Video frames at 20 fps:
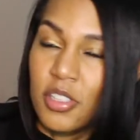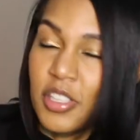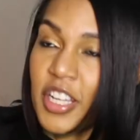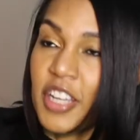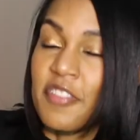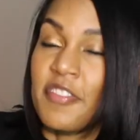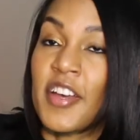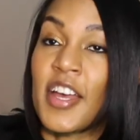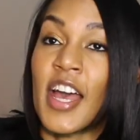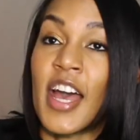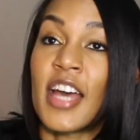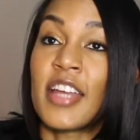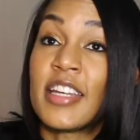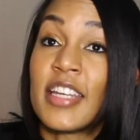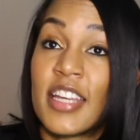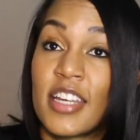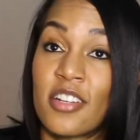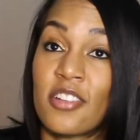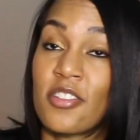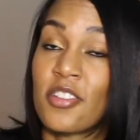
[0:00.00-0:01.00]
if I had
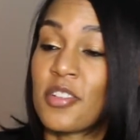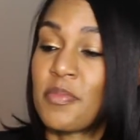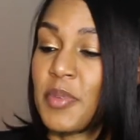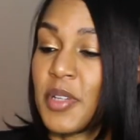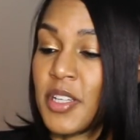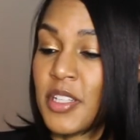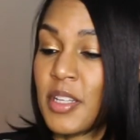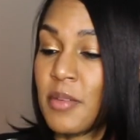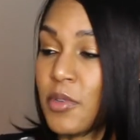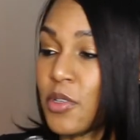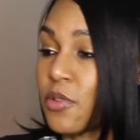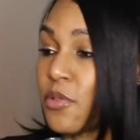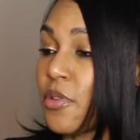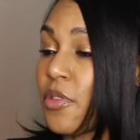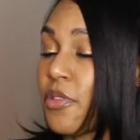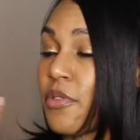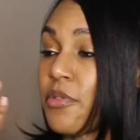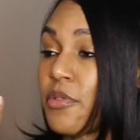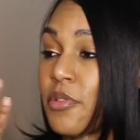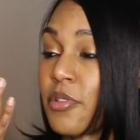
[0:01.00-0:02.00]
nails, because I'm
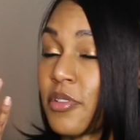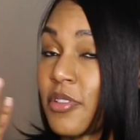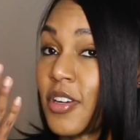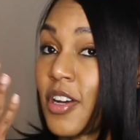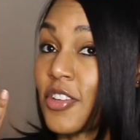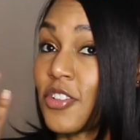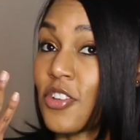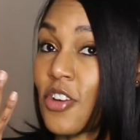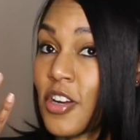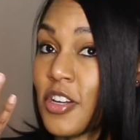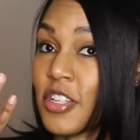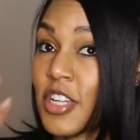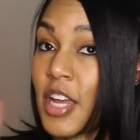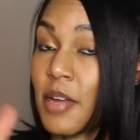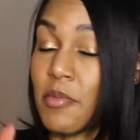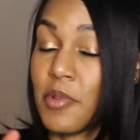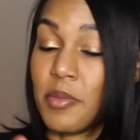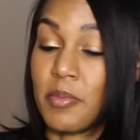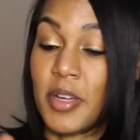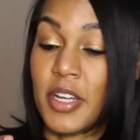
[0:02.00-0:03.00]
going through a dark
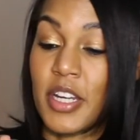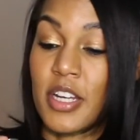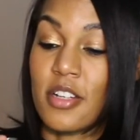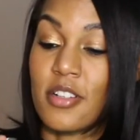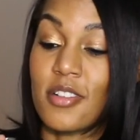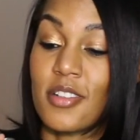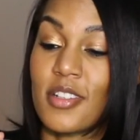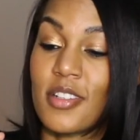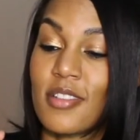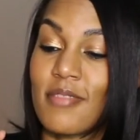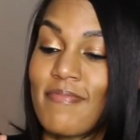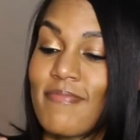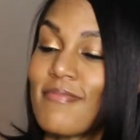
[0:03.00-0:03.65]
time with my nails,